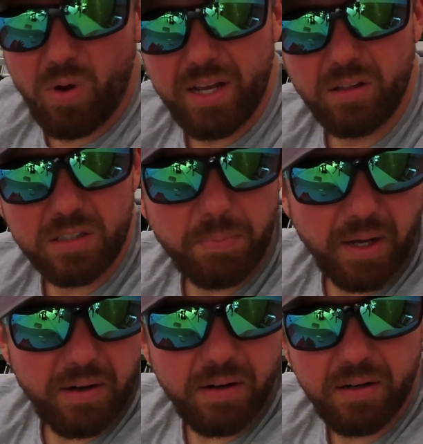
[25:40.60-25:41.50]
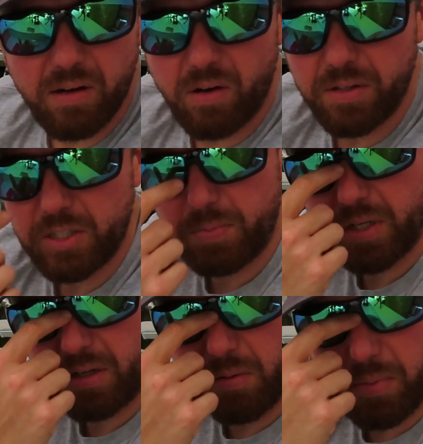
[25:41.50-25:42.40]
white looks better on this
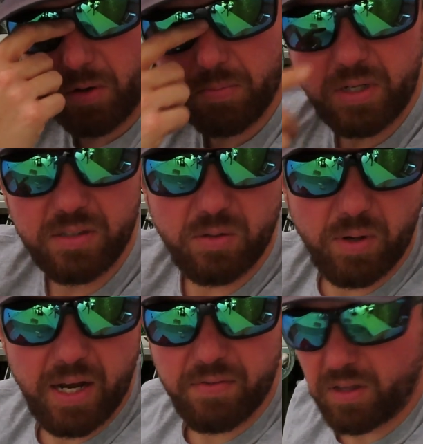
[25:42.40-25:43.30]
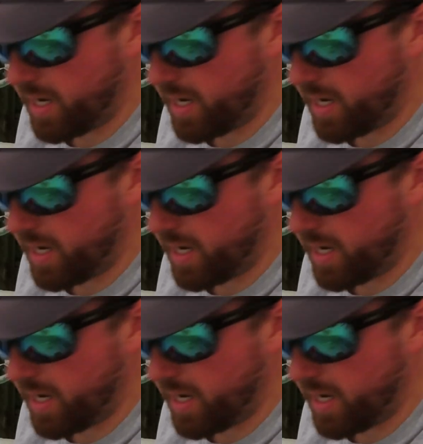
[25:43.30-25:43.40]
particular boat because of the way I have the